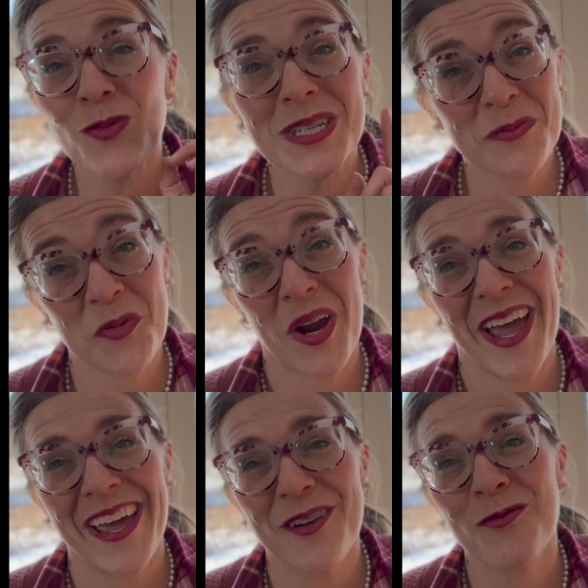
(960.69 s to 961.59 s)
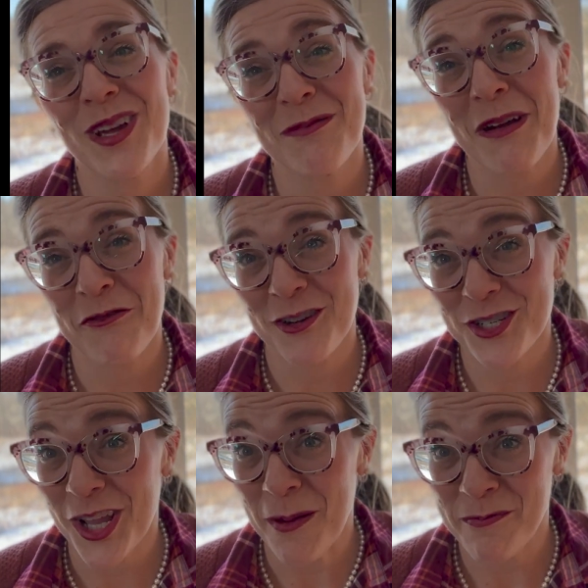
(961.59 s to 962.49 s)
was bred with my
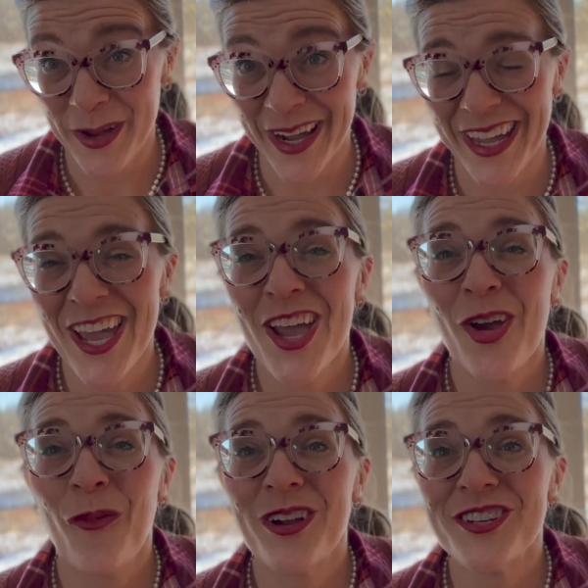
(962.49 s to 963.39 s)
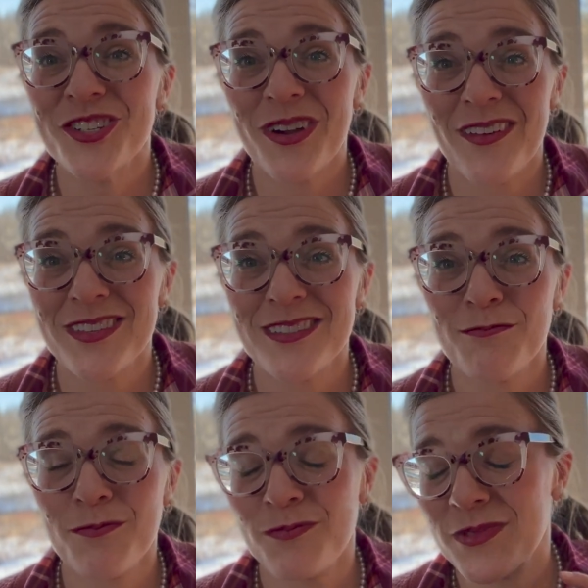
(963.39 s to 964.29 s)
French lop Buck, which you have
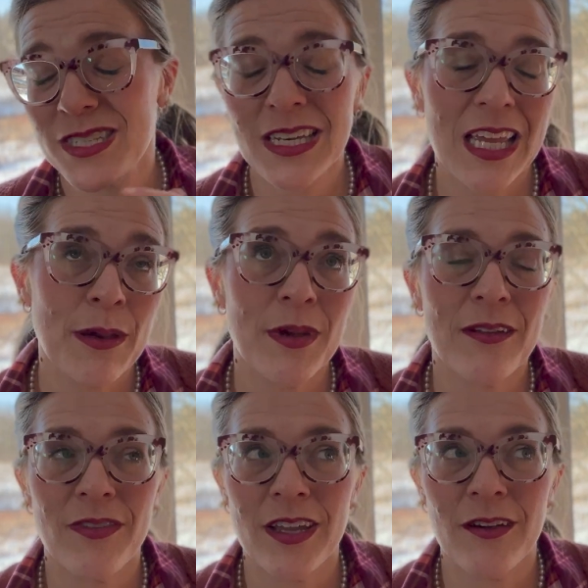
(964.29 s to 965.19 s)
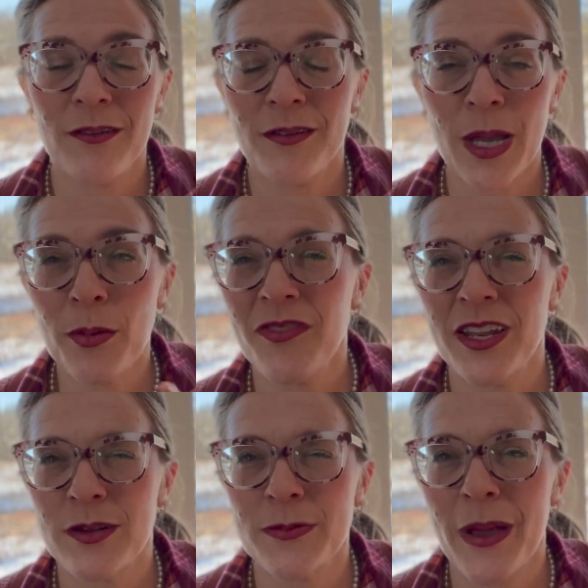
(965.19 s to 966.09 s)
seen him in a video, a couple
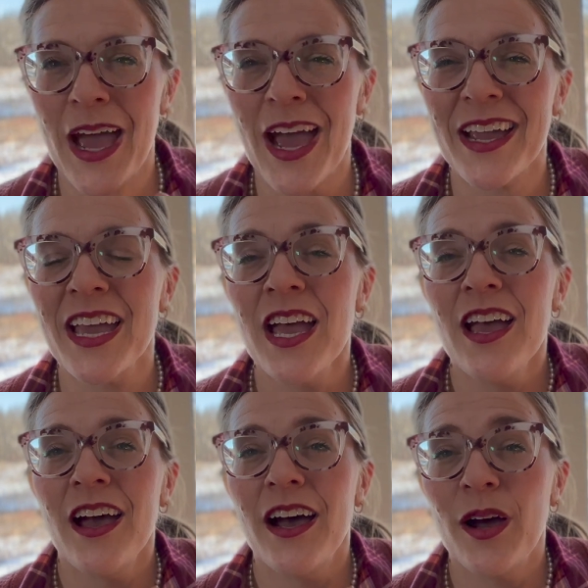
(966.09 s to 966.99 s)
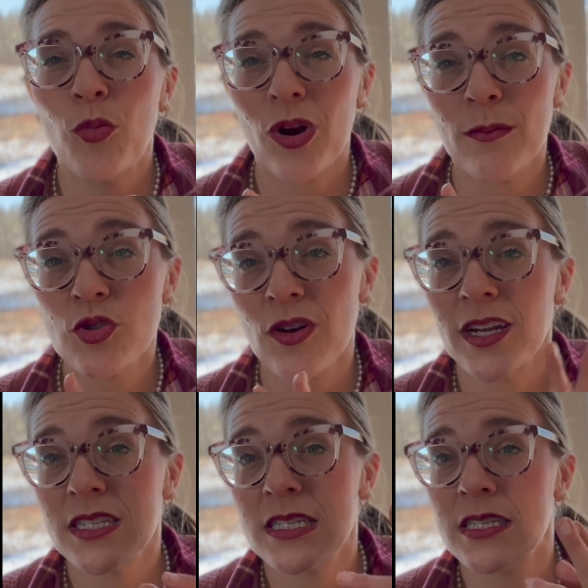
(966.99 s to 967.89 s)
videos back, um, where I'm
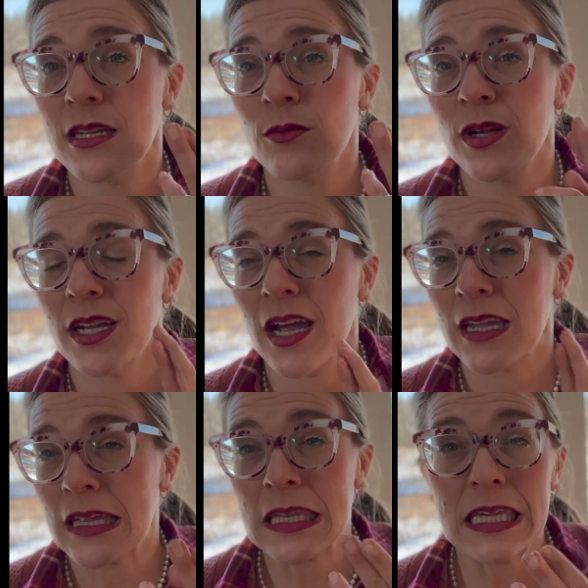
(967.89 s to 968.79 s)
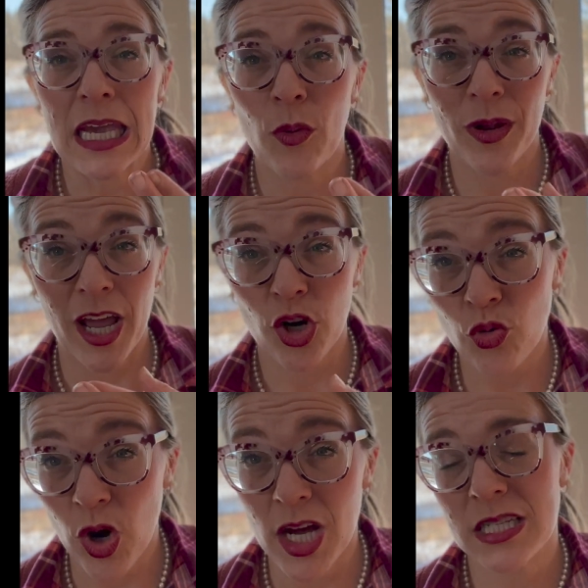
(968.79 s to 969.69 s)
trying to see what I can get when I
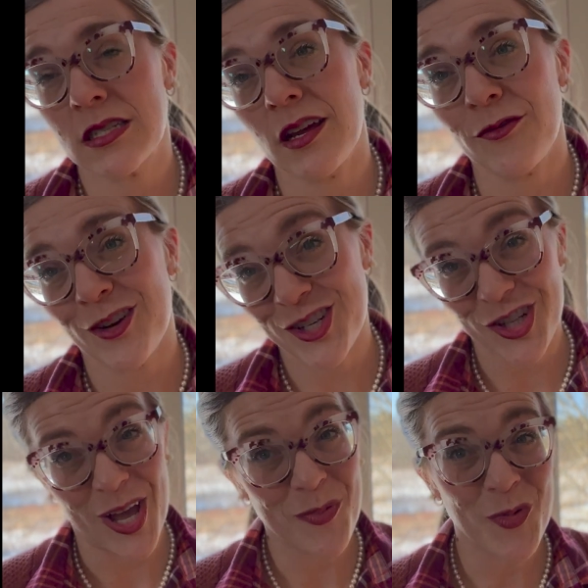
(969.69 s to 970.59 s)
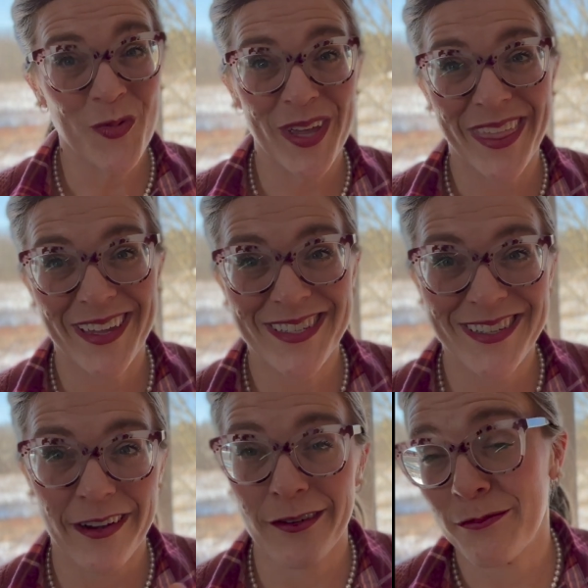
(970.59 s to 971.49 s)
cross a French lop with a
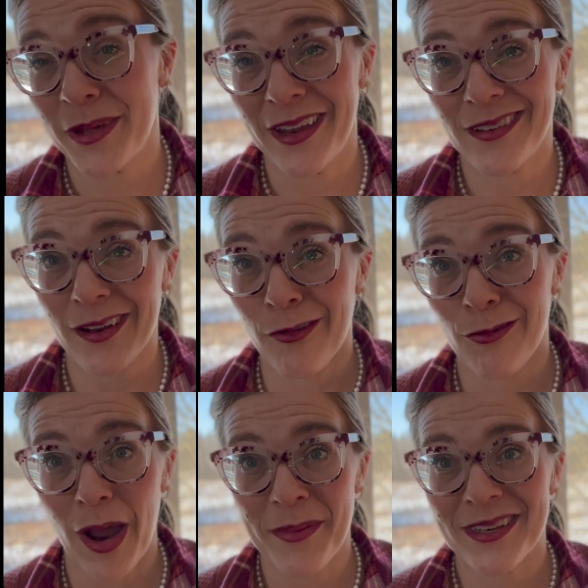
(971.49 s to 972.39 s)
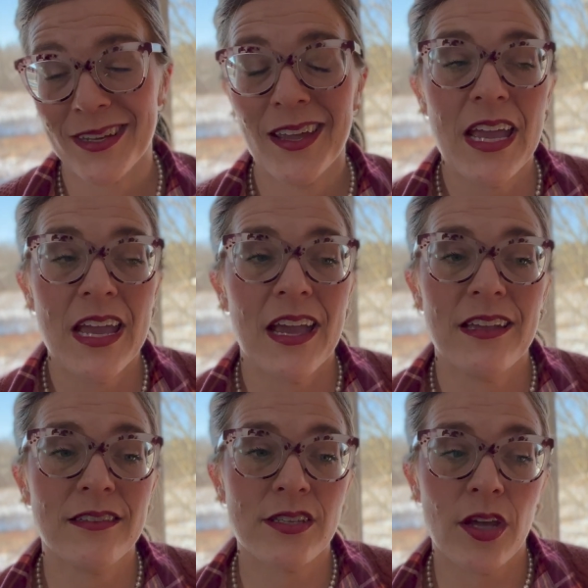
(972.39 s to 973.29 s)
standard meat rabbit.
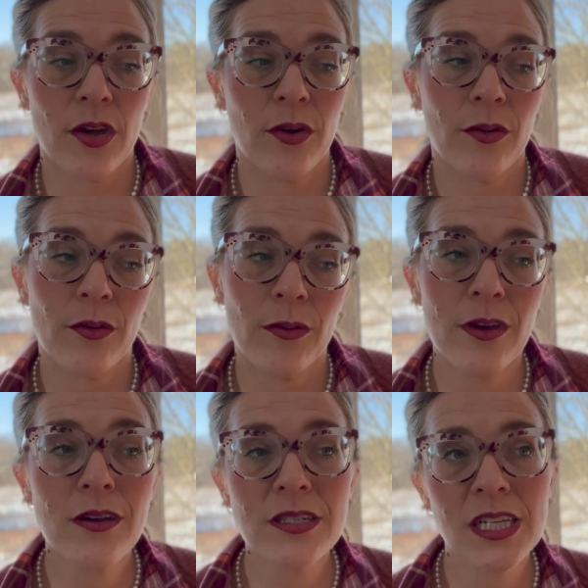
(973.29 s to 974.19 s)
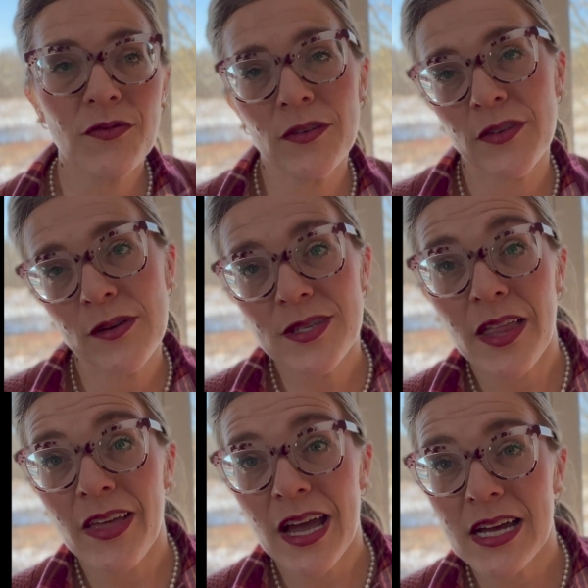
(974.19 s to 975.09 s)
And so there's different views
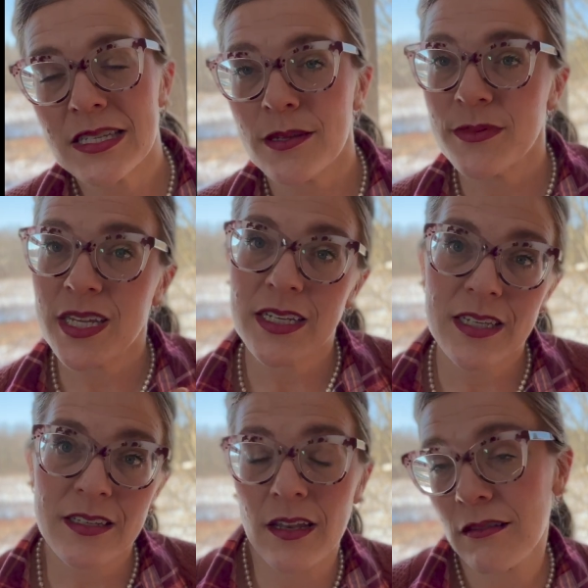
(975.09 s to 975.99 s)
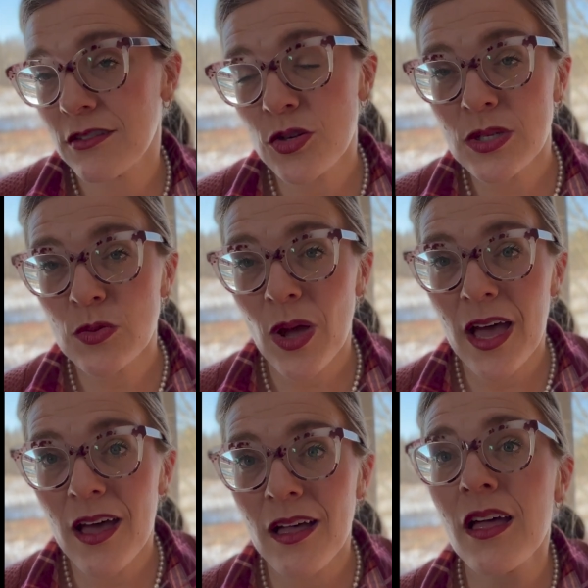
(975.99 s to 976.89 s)
on that. Some say it doesn't do as
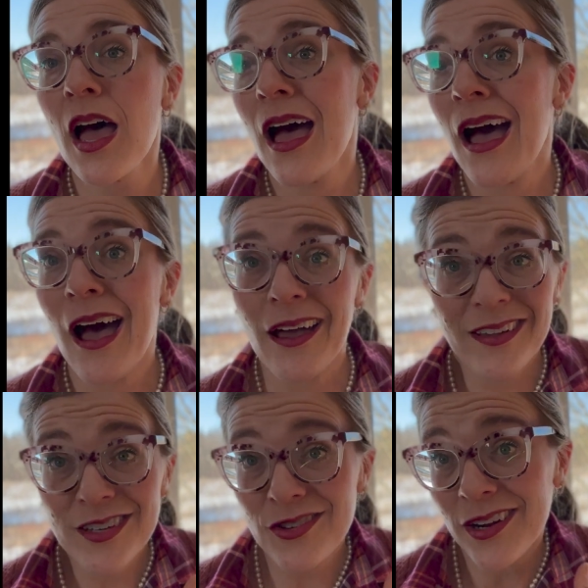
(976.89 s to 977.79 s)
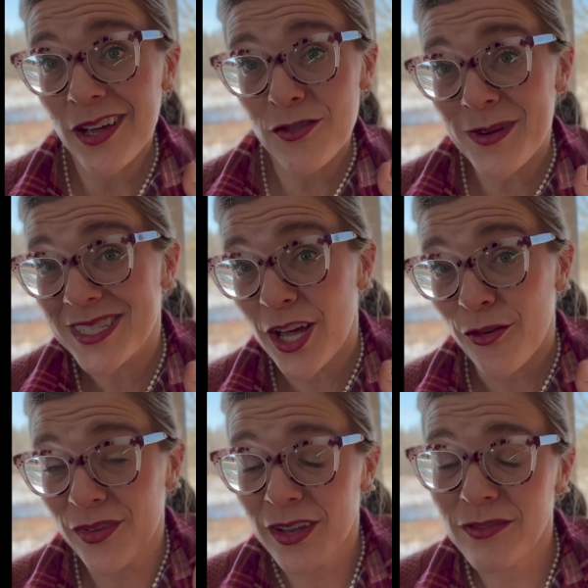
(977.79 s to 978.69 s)
well. I'm gonna try it out for
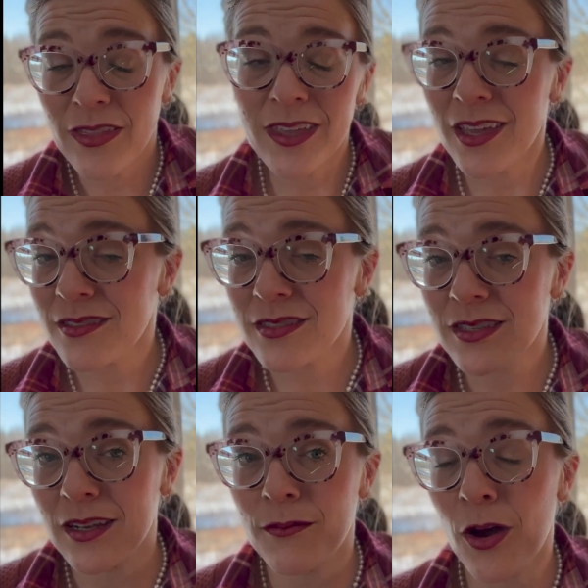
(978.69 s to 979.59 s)
myself. And if nothing else, it's gonna